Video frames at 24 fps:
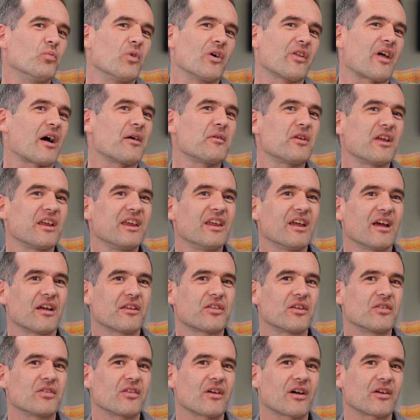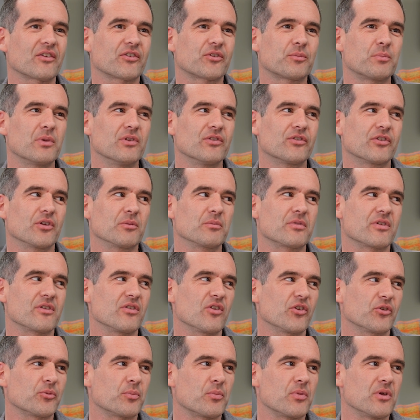Well, I think that's been something
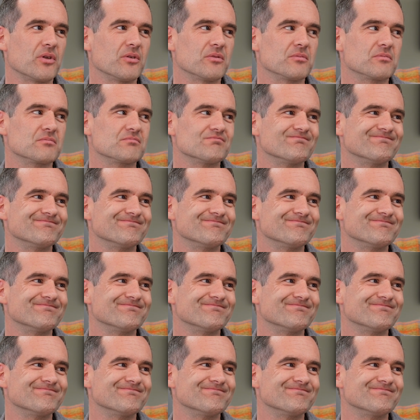that's been